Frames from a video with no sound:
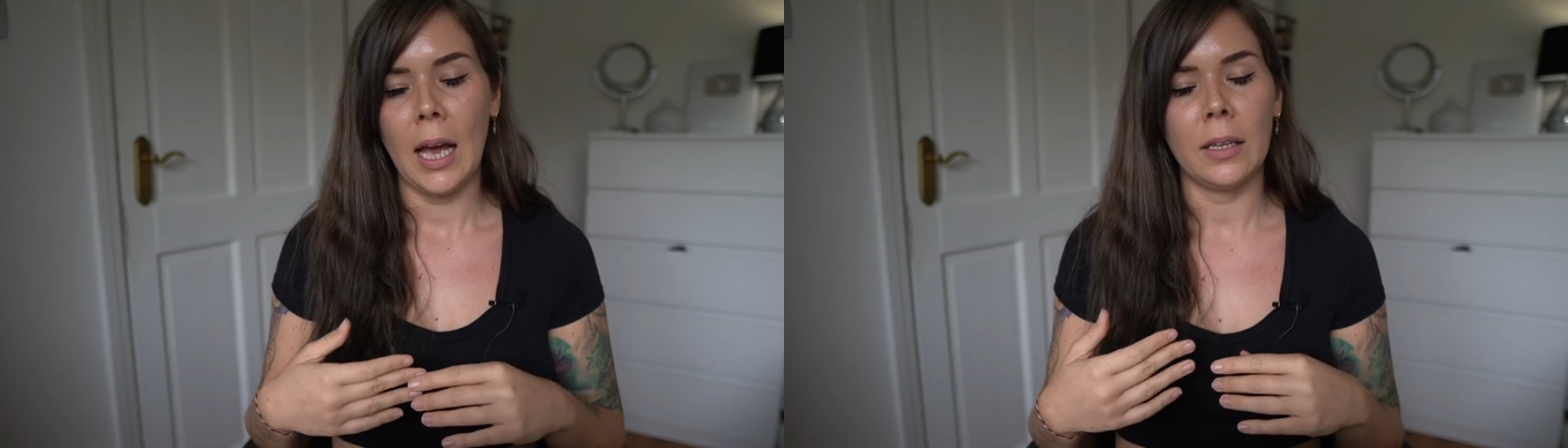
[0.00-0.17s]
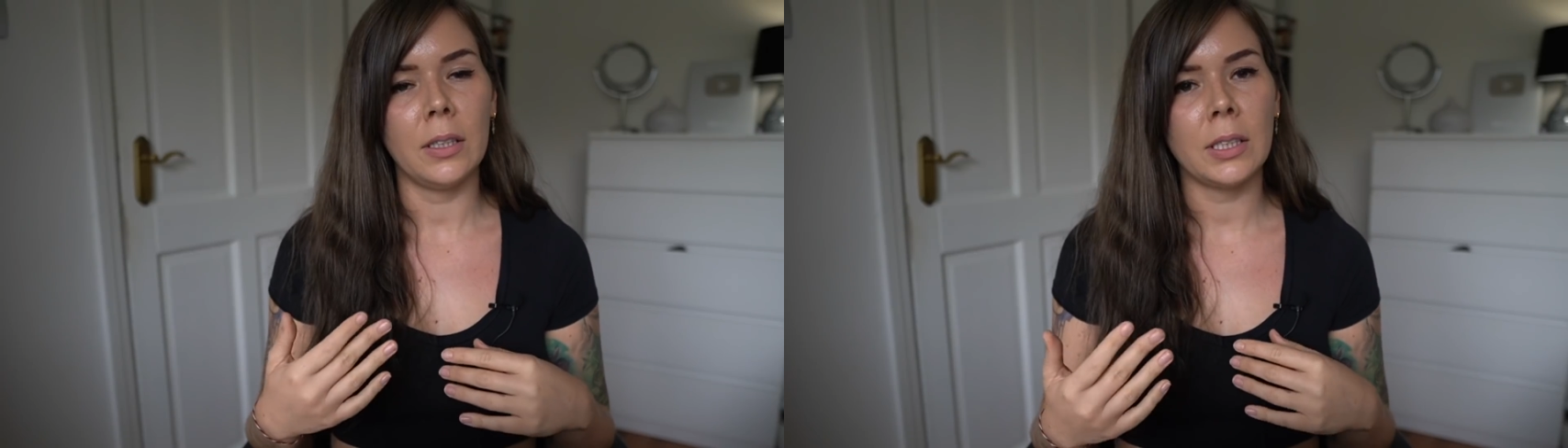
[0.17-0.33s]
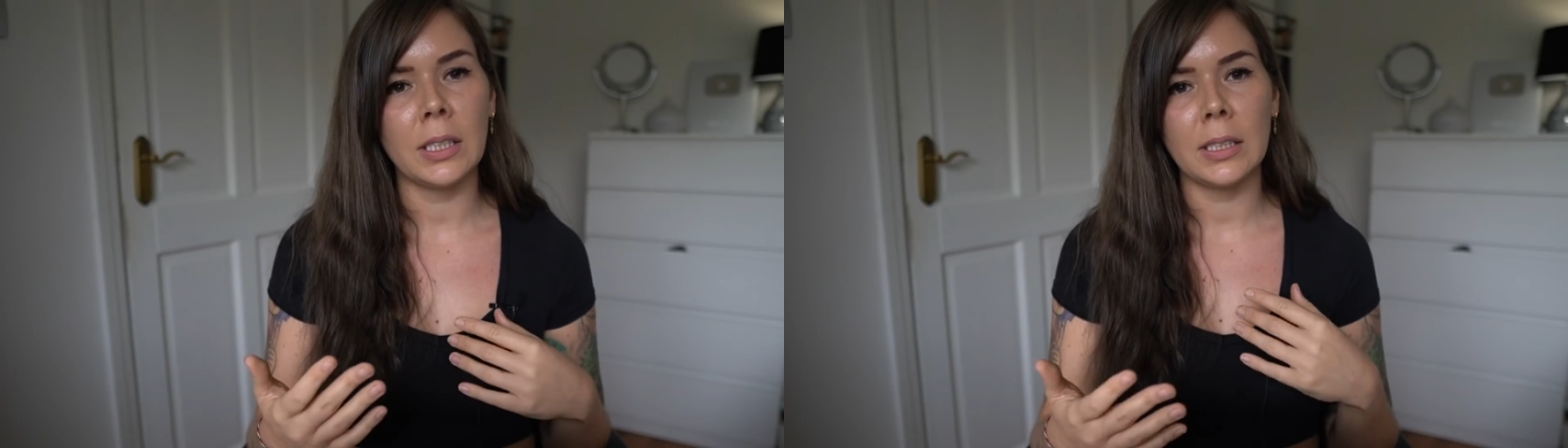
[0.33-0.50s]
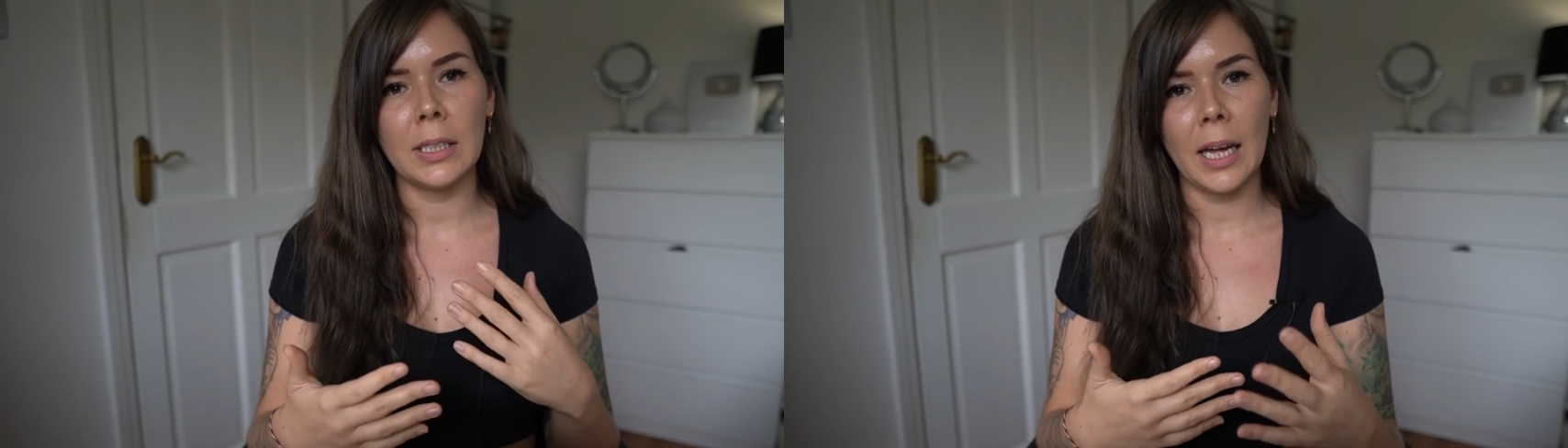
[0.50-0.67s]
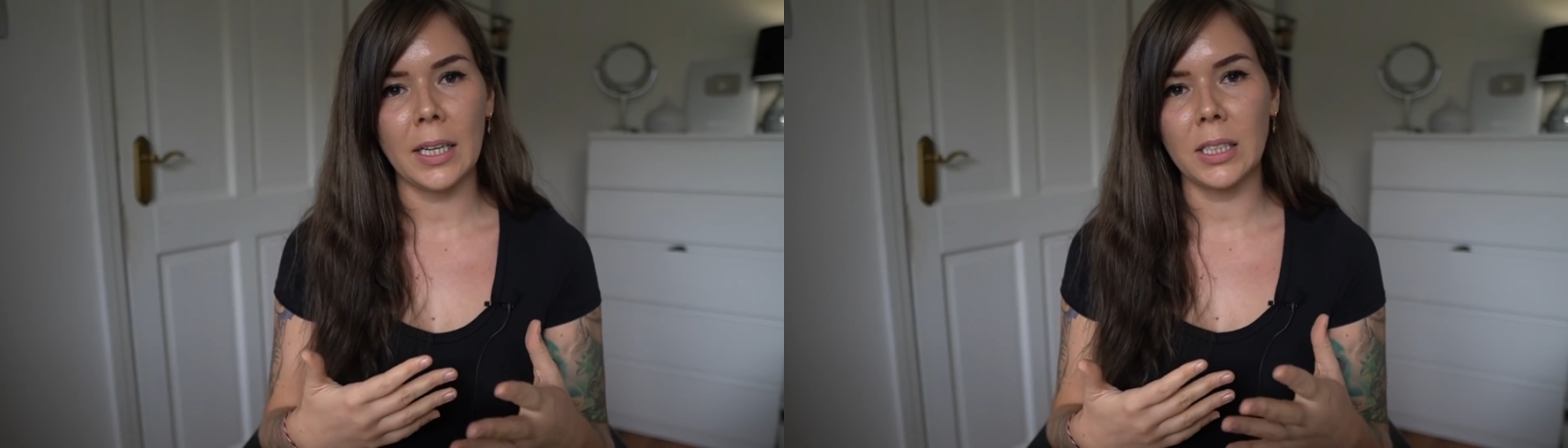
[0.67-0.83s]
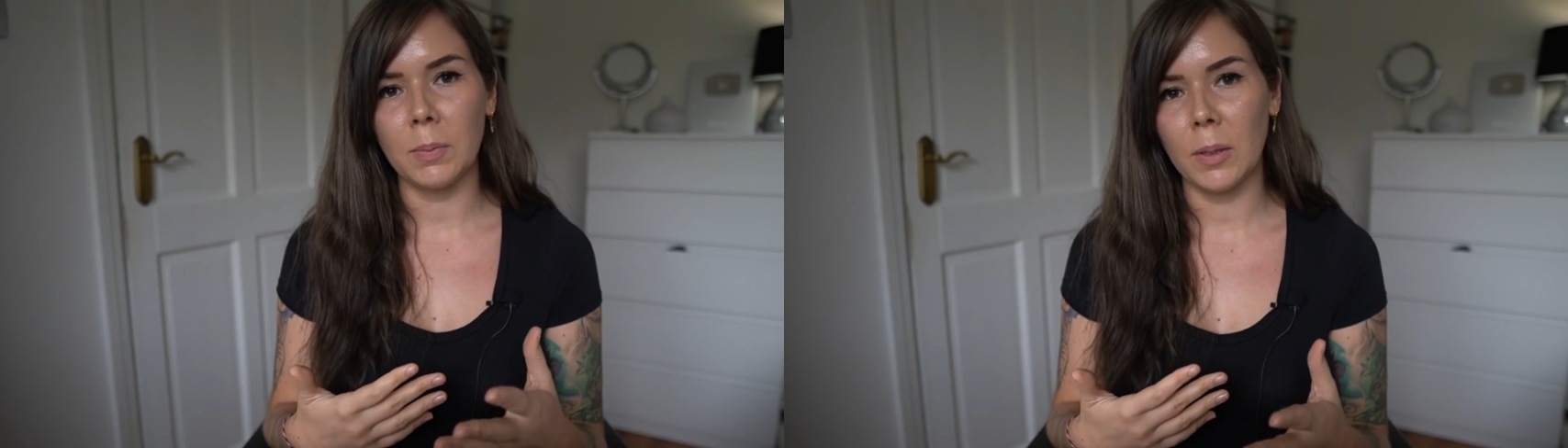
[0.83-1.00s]
And this is
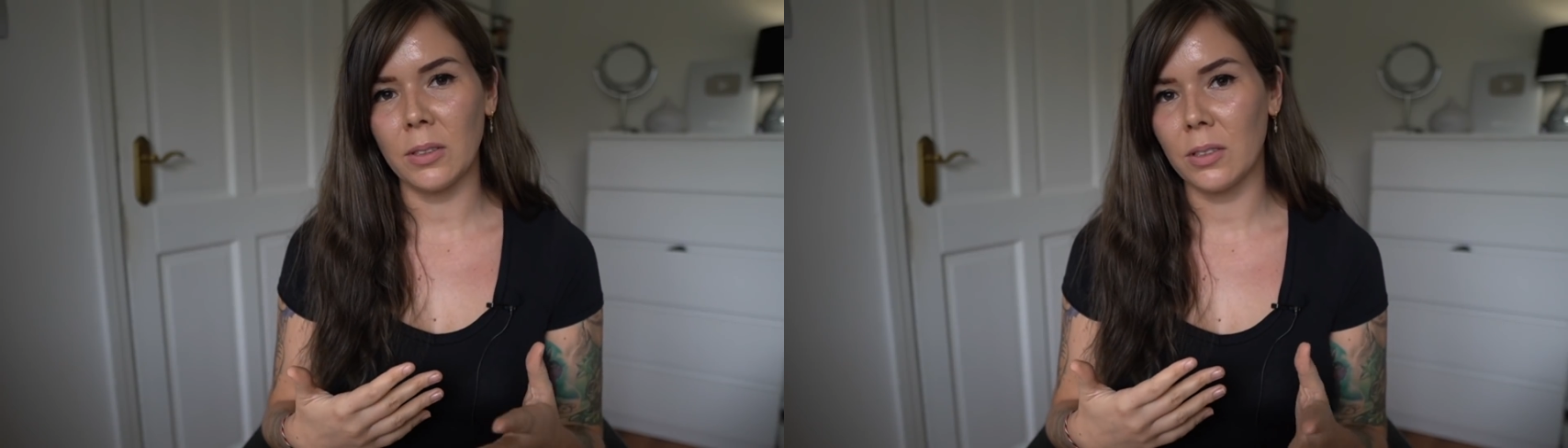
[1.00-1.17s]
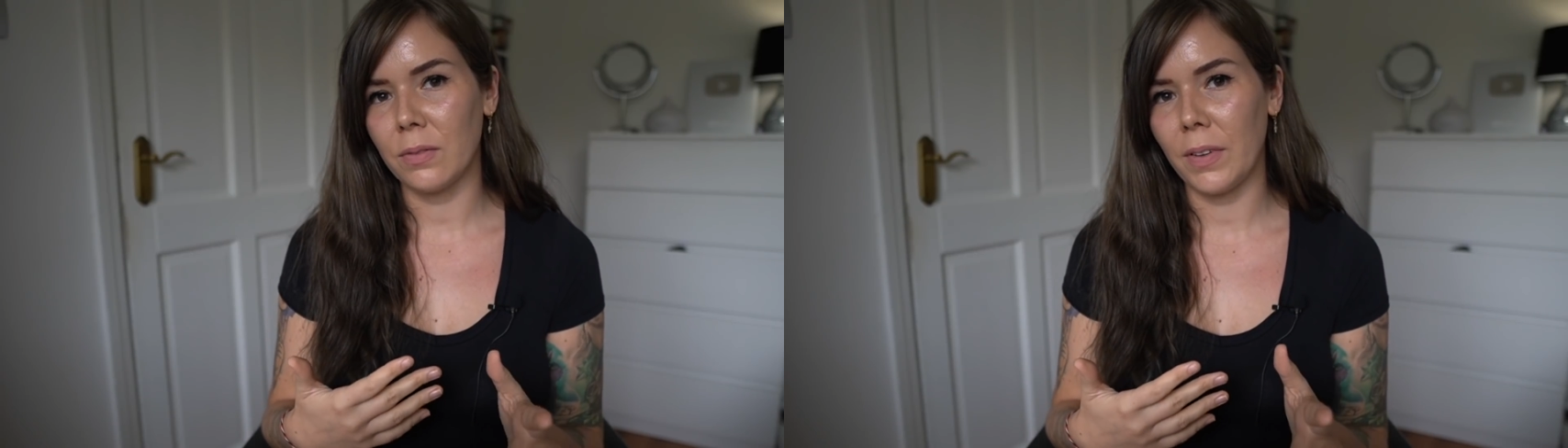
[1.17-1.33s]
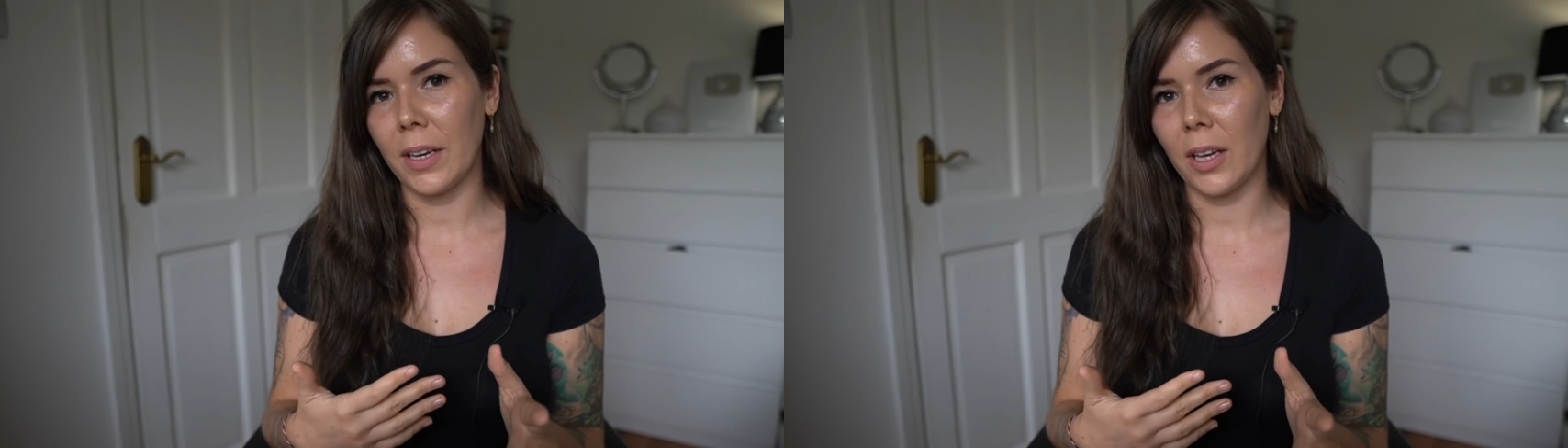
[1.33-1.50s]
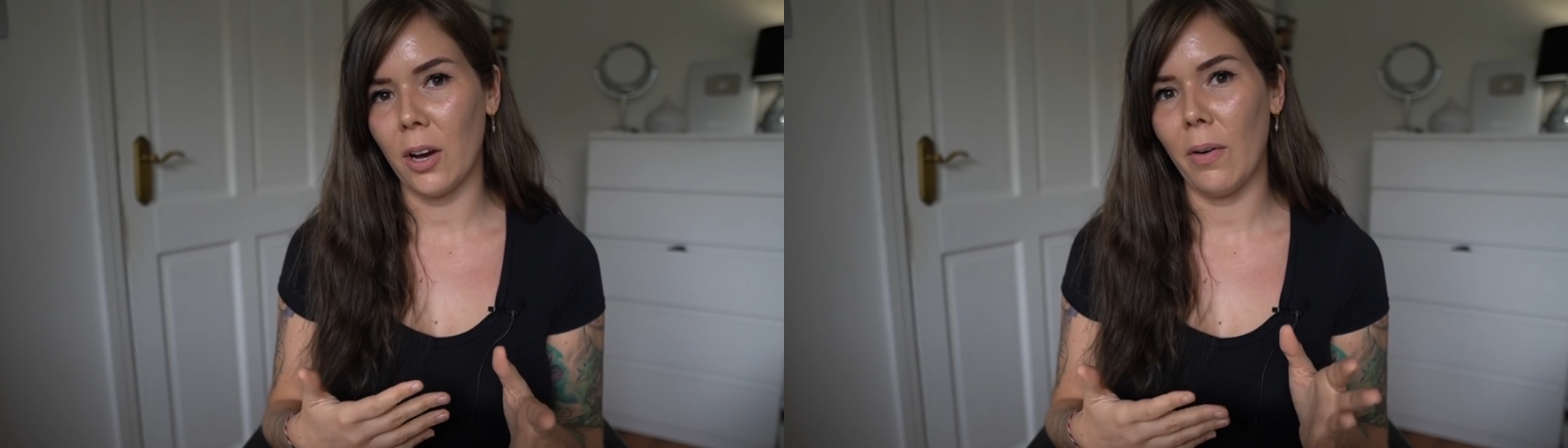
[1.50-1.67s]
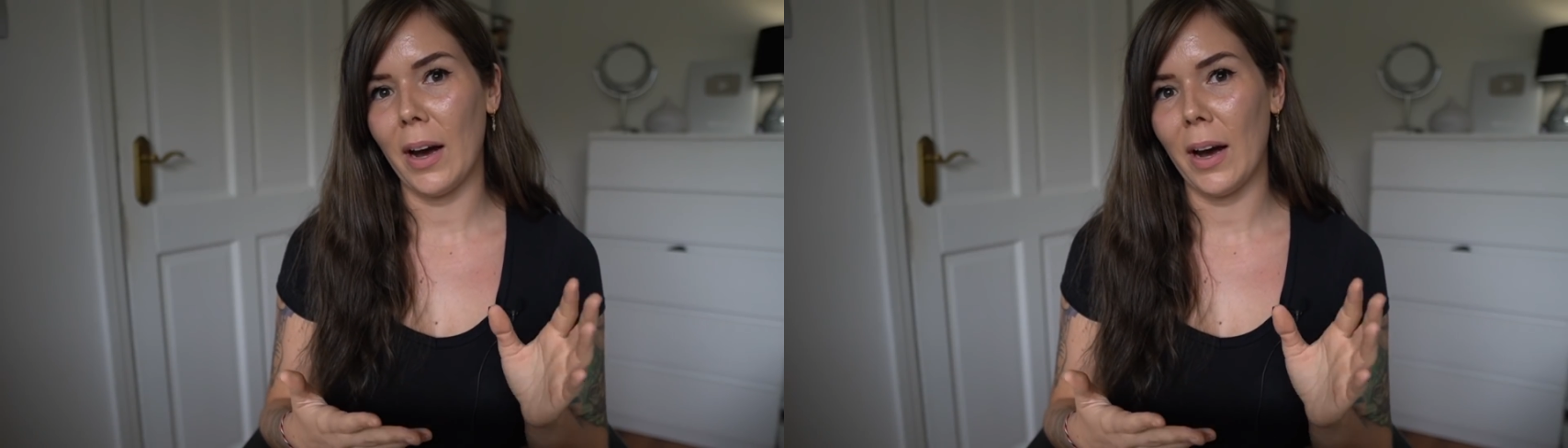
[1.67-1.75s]
not a sponsored video.